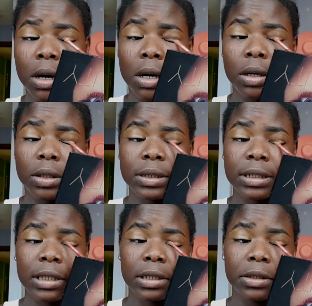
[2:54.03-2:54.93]

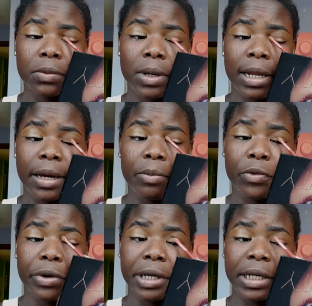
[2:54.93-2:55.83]
concealer while I'm
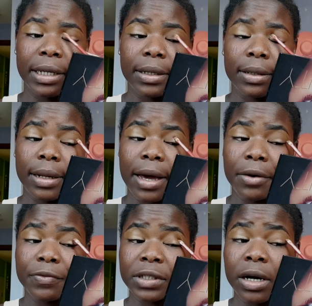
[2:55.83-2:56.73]
running out
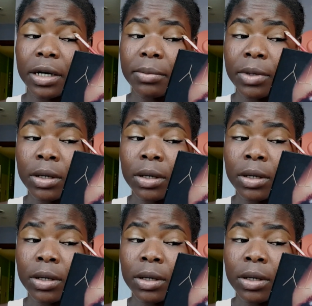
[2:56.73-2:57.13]
of time.